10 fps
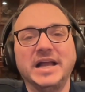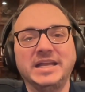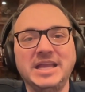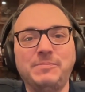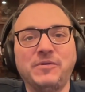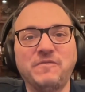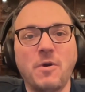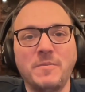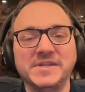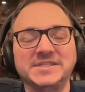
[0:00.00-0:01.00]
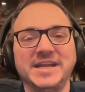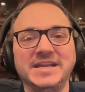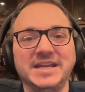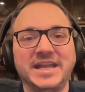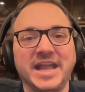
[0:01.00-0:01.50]
key performance
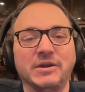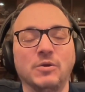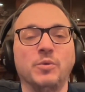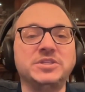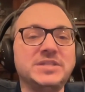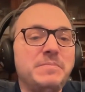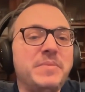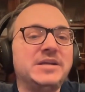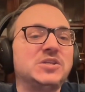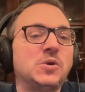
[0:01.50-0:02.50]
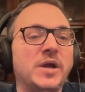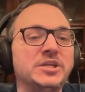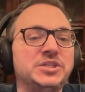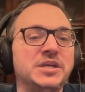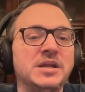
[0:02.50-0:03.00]
indicator. Which then begs the
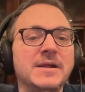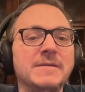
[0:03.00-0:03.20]
question: